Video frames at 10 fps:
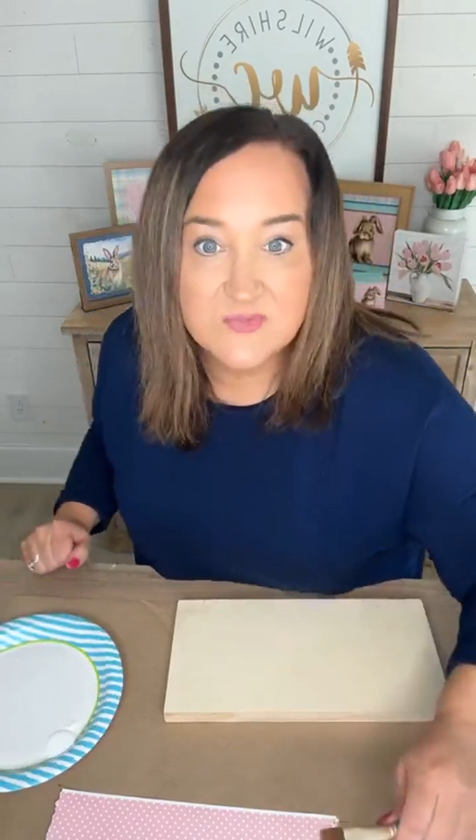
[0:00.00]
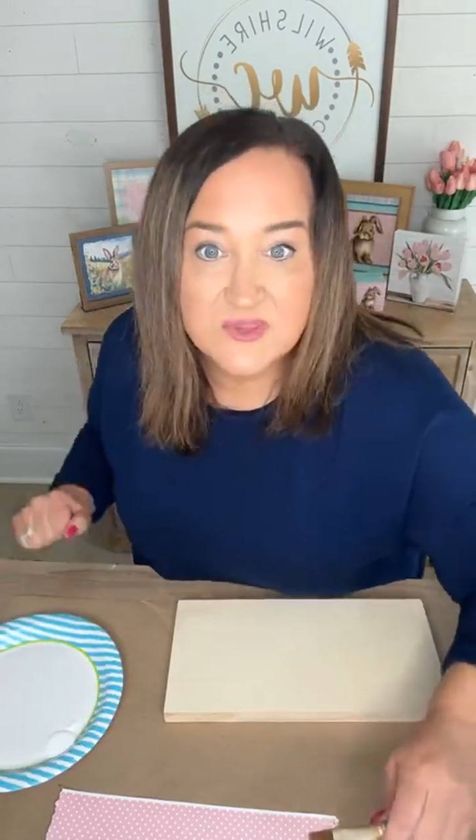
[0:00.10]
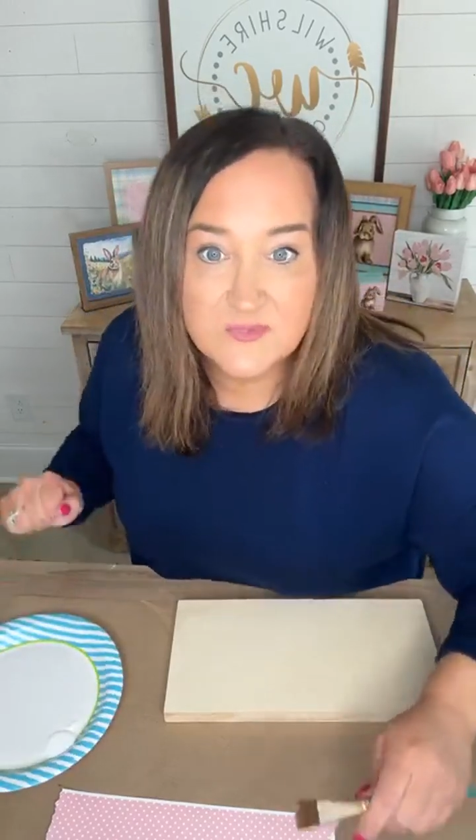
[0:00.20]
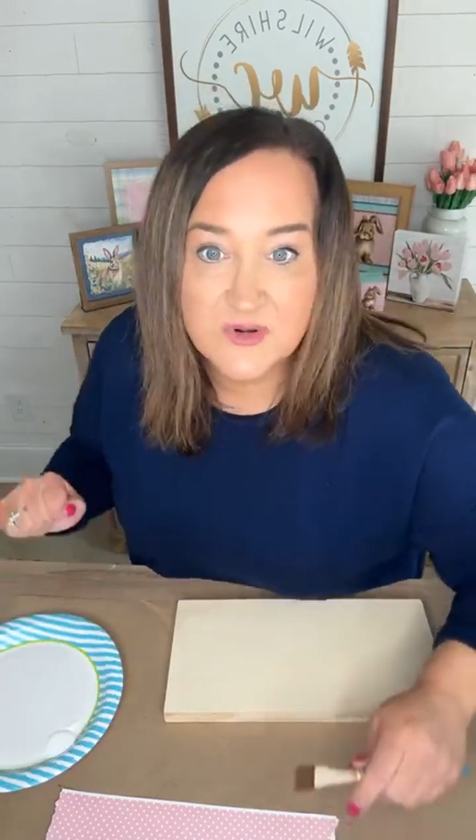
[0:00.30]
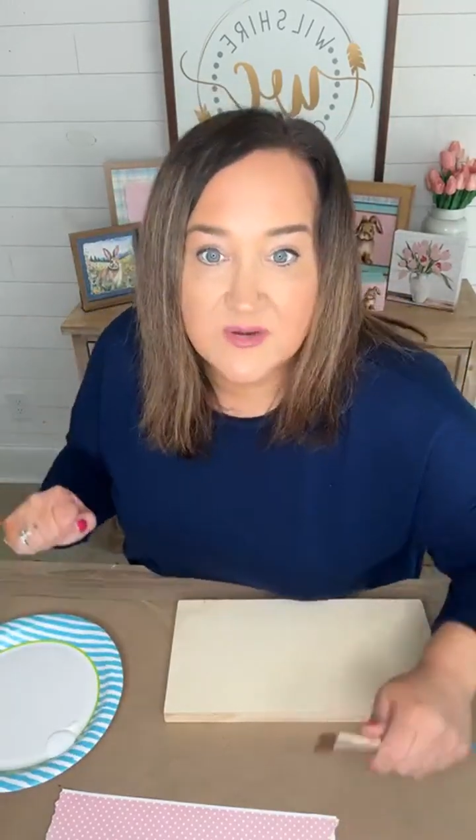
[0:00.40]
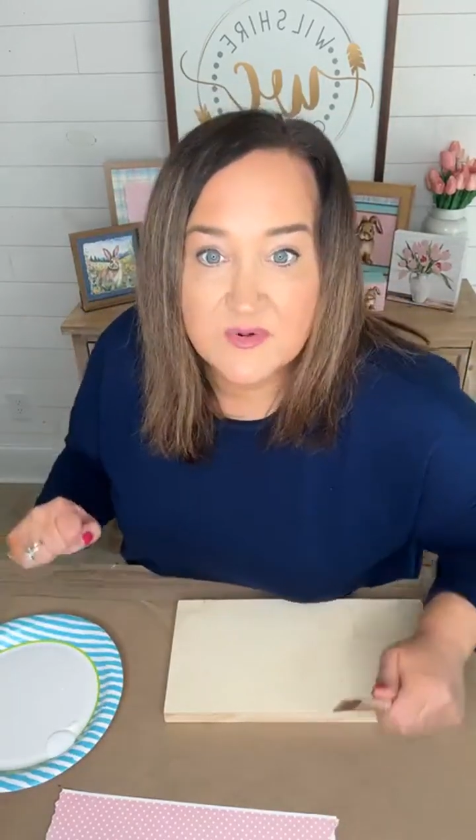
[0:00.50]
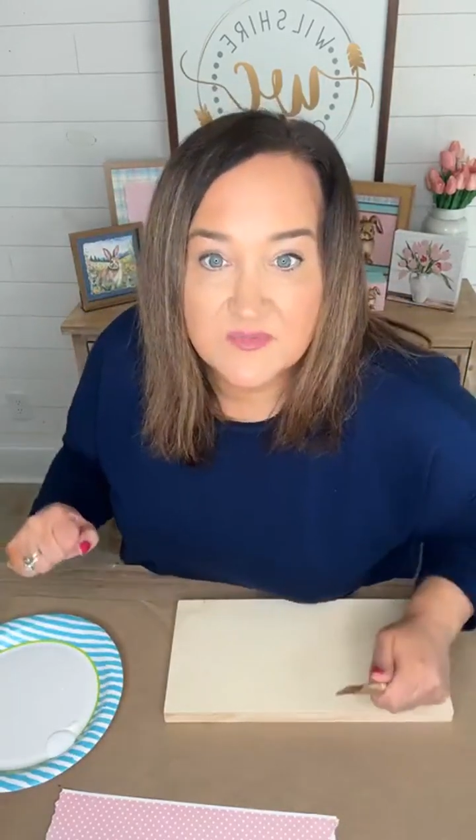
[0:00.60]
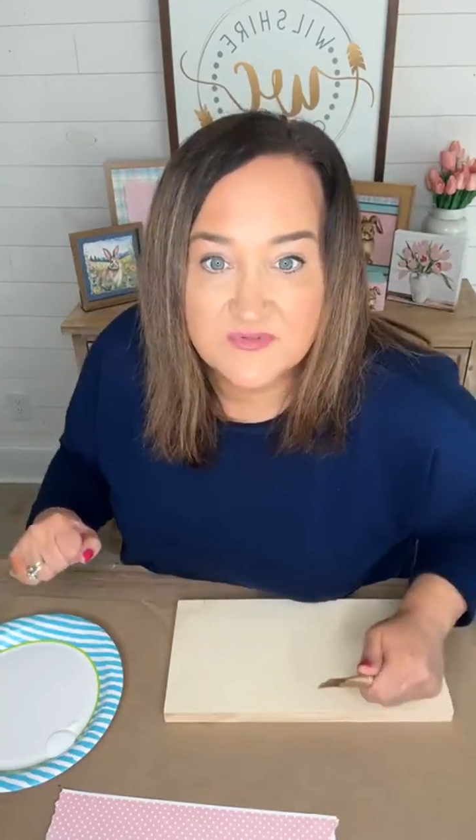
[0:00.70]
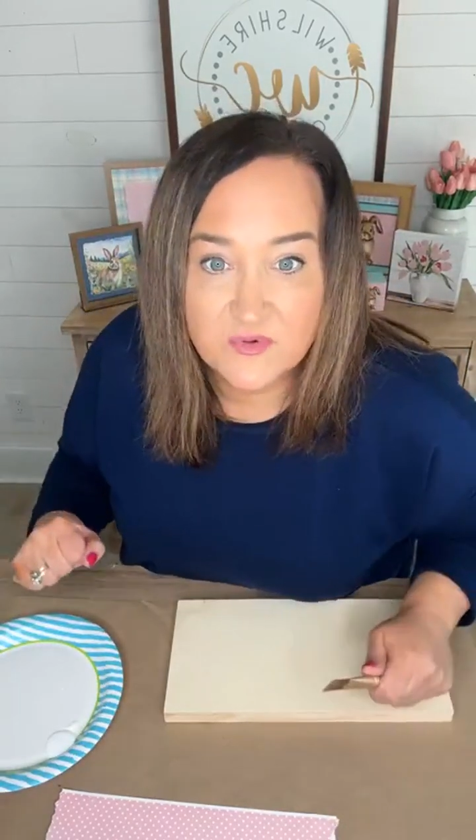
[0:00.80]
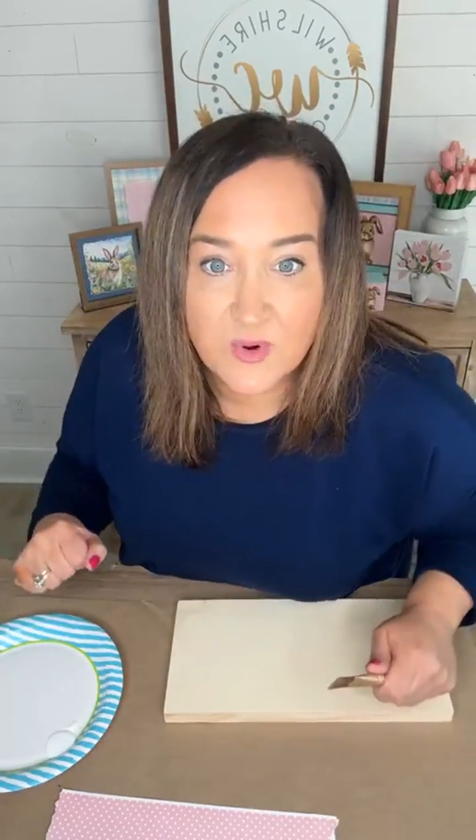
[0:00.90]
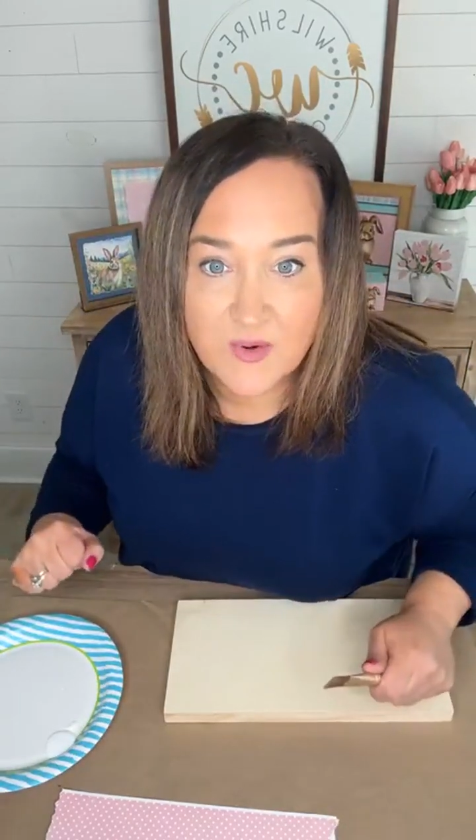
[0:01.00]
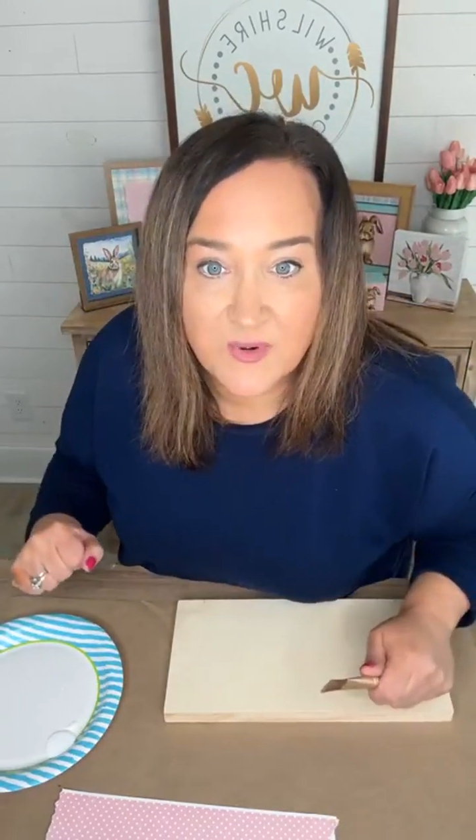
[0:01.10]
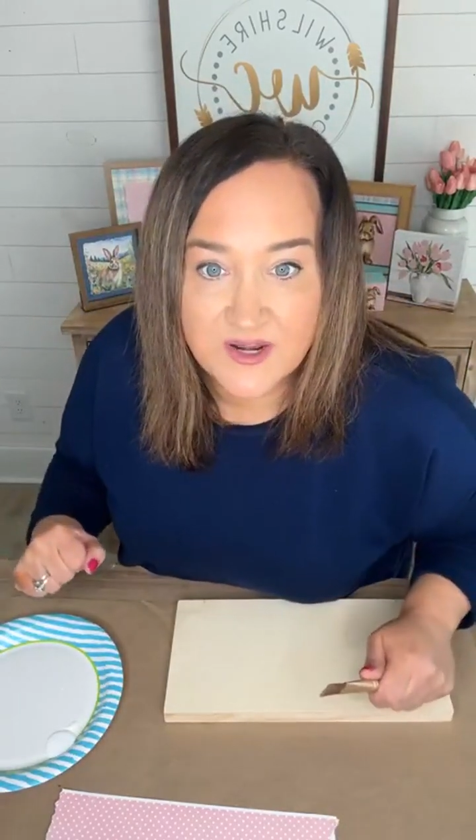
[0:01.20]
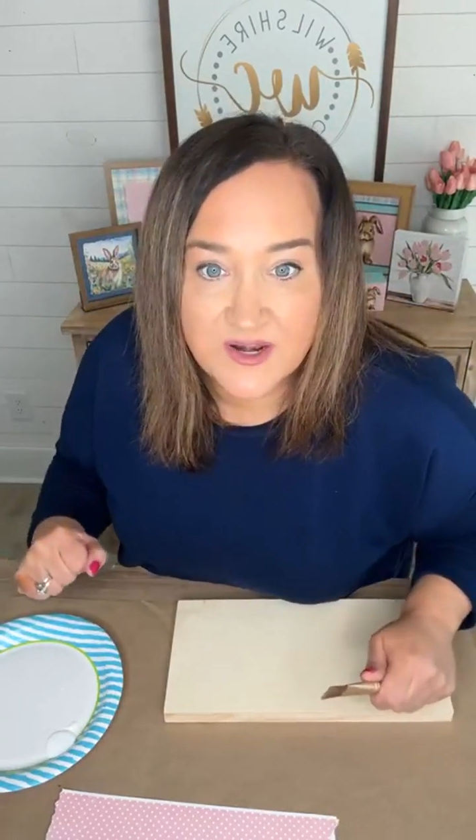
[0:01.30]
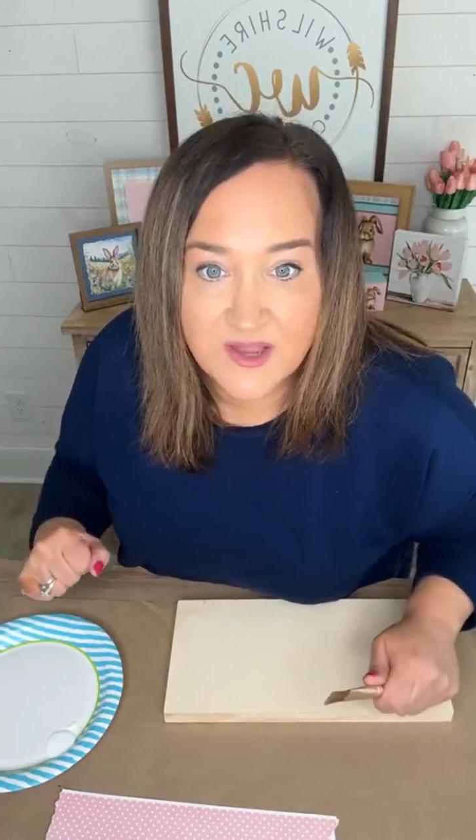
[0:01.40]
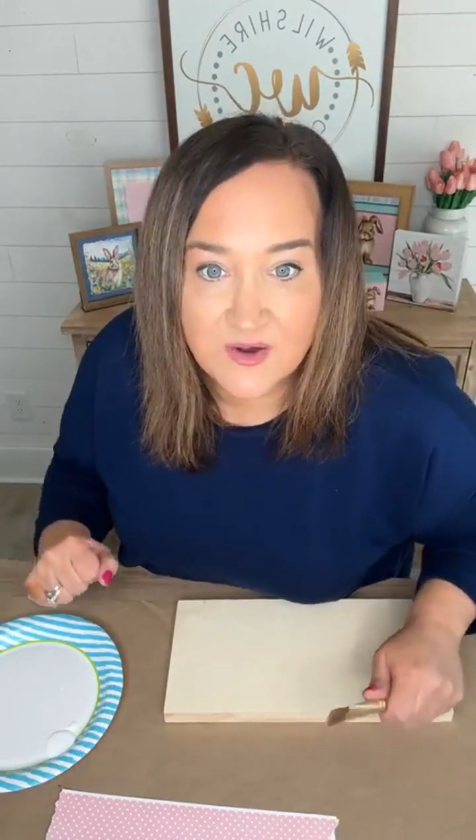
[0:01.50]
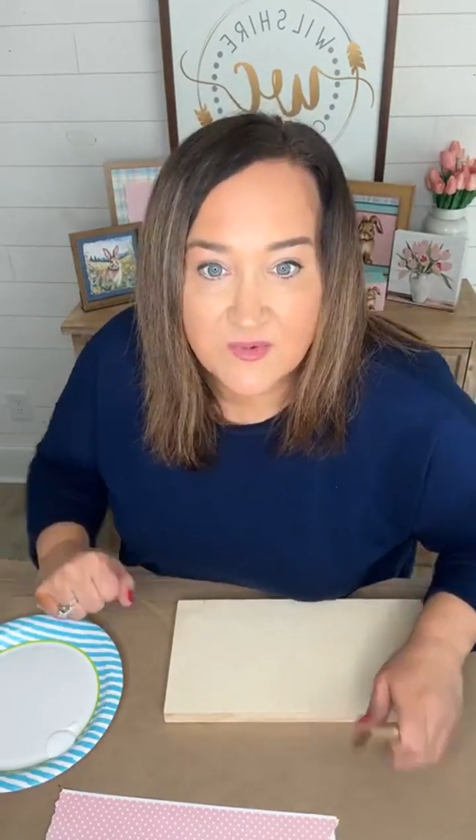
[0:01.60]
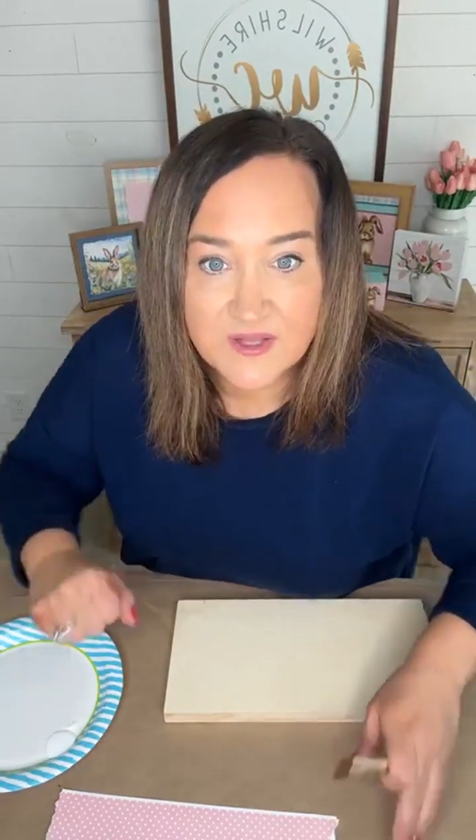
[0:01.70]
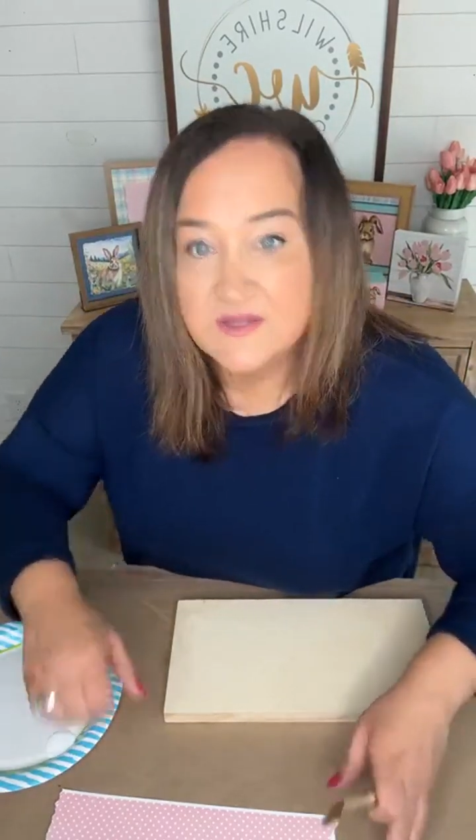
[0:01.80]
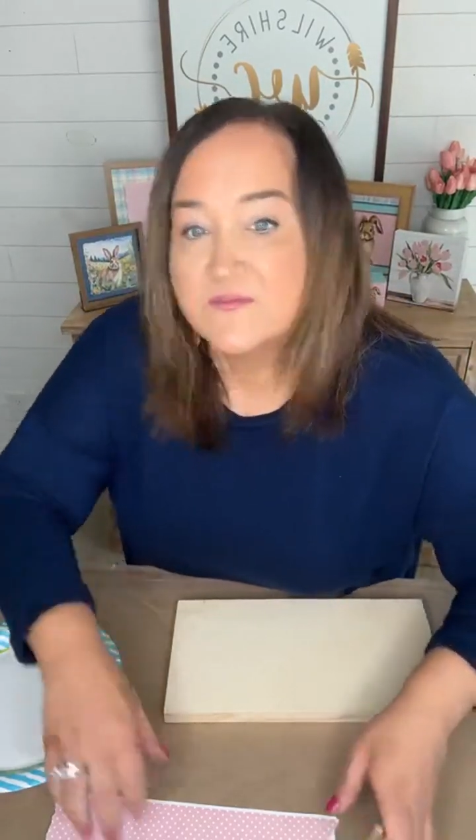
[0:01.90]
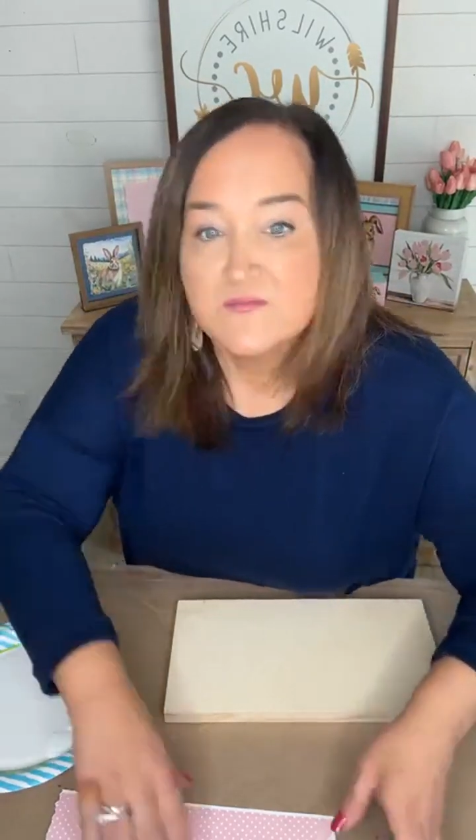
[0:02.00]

with a printable before? I wanna know.